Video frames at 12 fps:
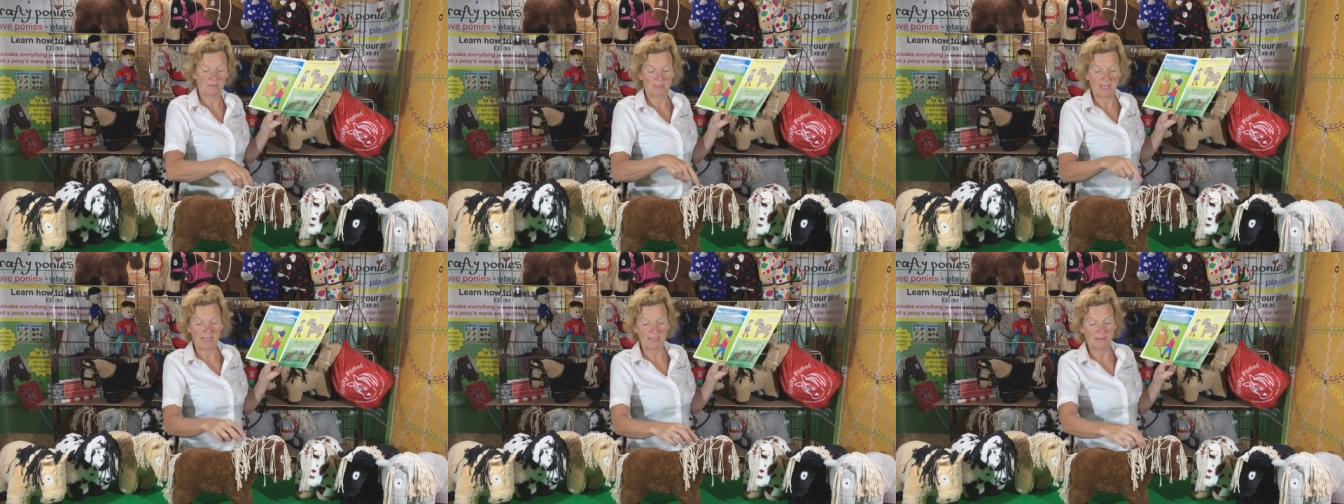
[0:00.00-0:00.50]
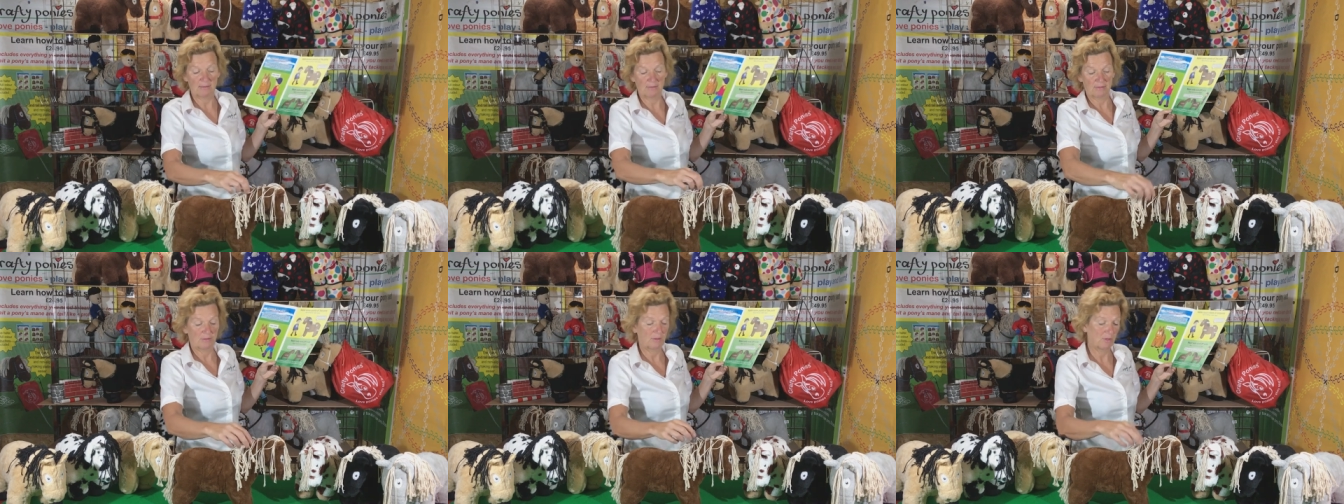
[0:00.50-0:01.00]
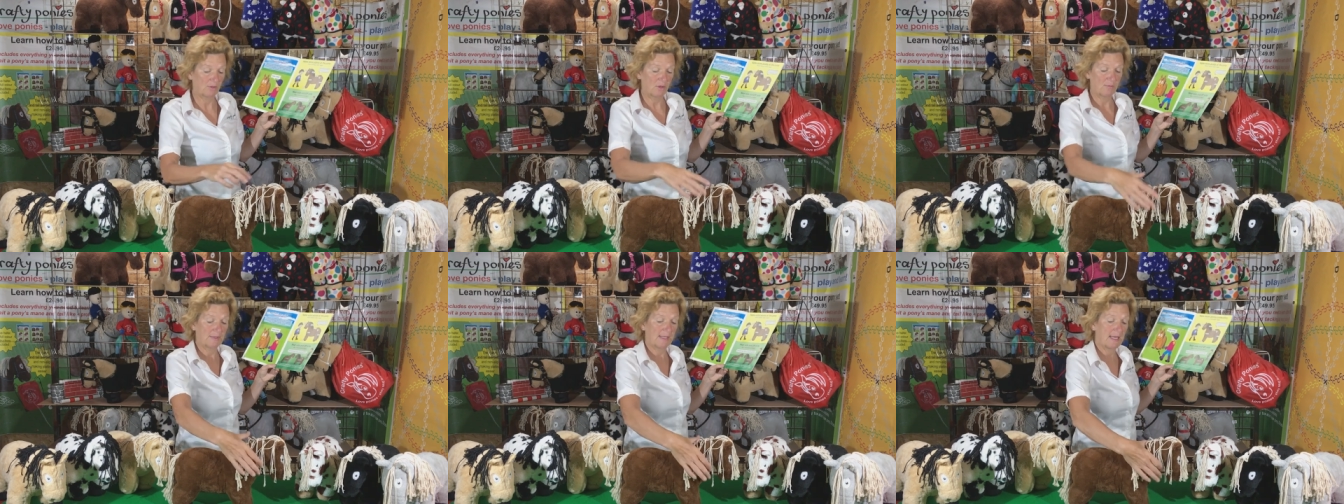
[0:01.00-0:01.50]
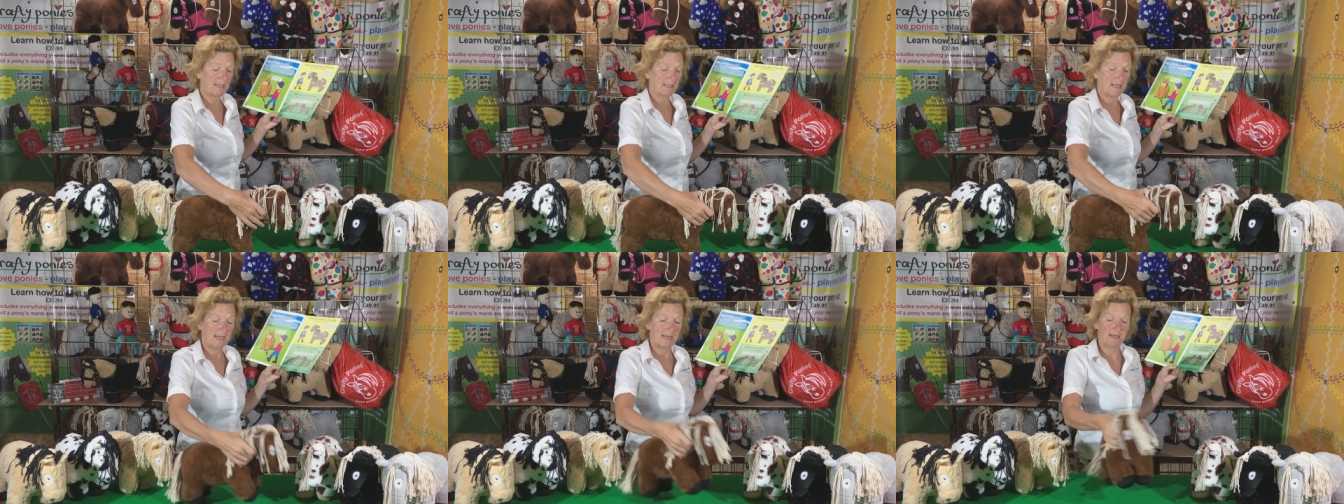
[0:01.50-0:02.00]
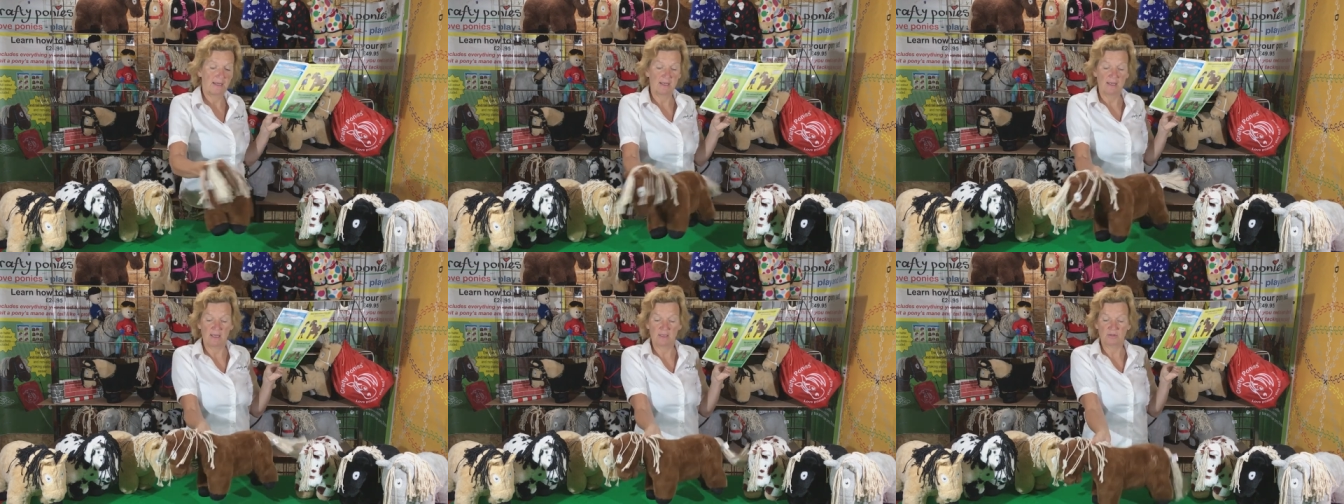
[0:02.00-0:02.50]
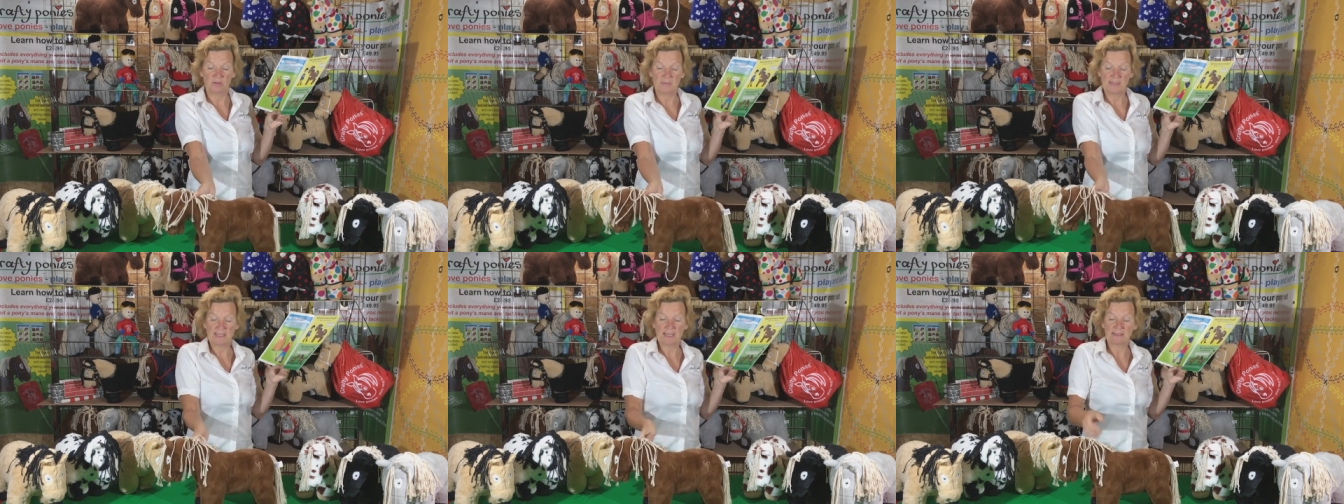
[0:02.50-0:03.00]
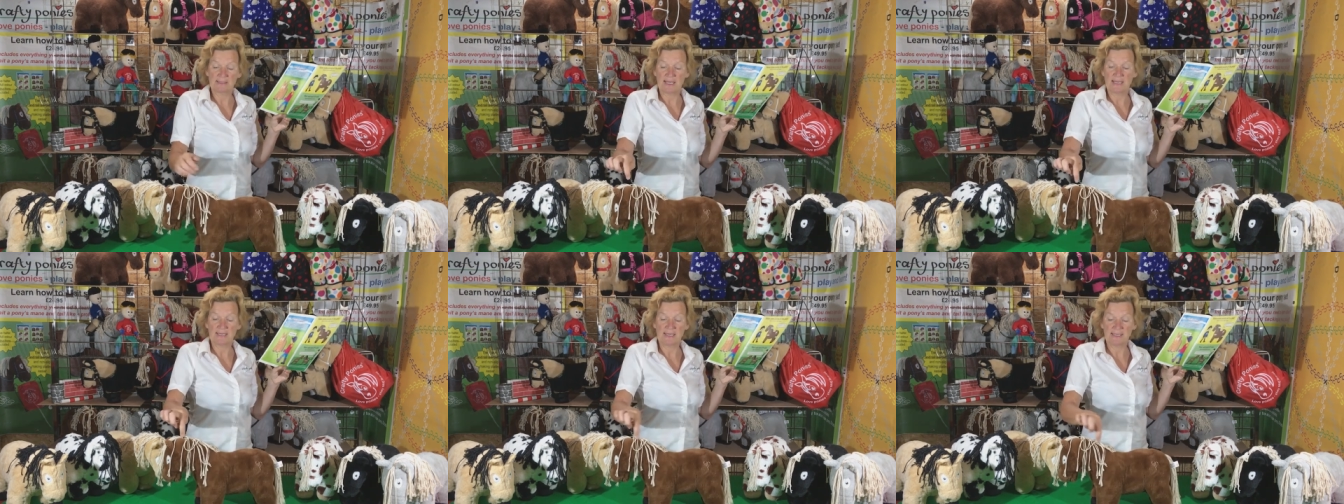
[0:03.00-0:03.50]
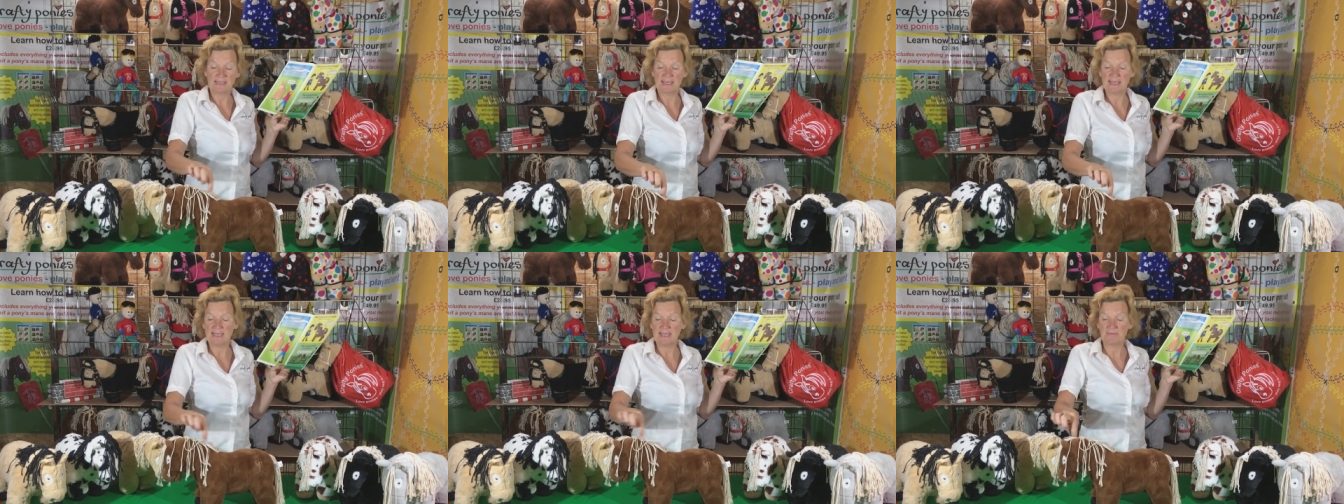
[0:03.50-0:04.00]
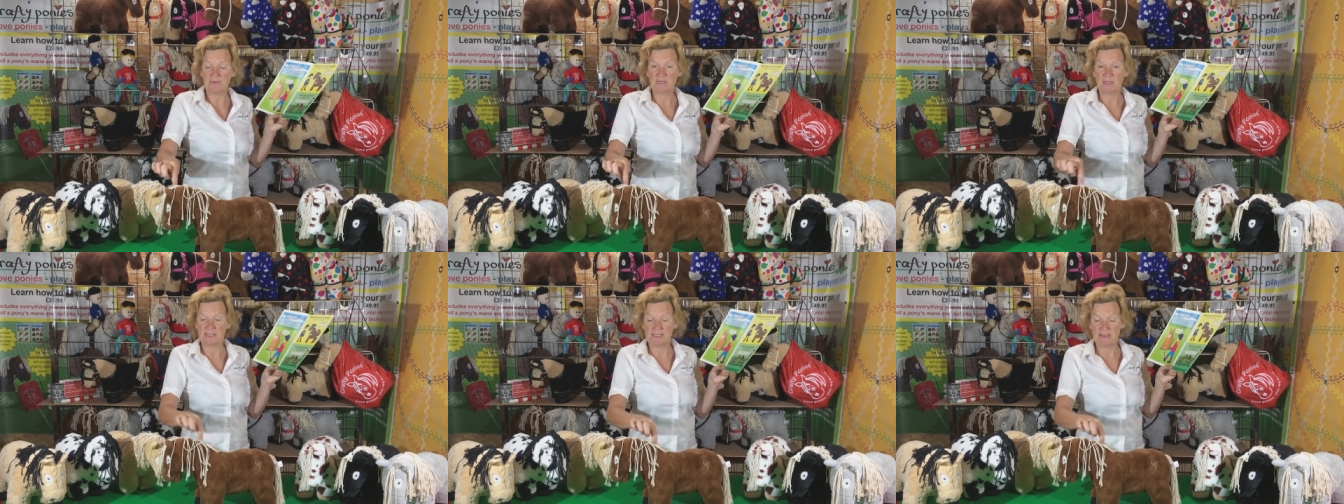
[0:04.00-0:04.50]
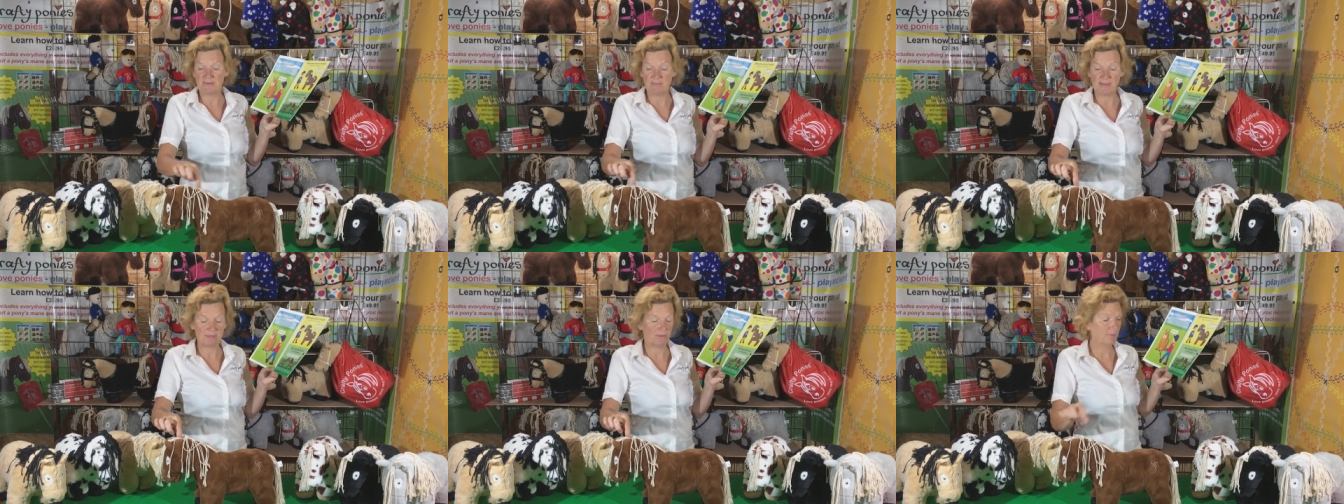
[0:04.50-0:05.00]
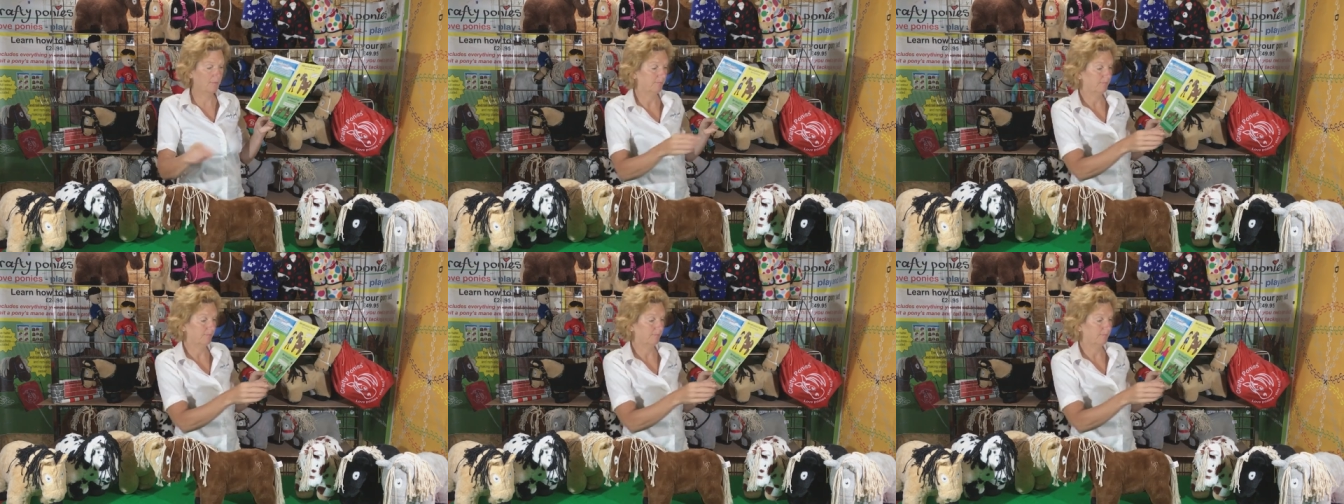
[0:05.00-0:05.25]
Okay, so some's that side and some is that side and it's even down the middle.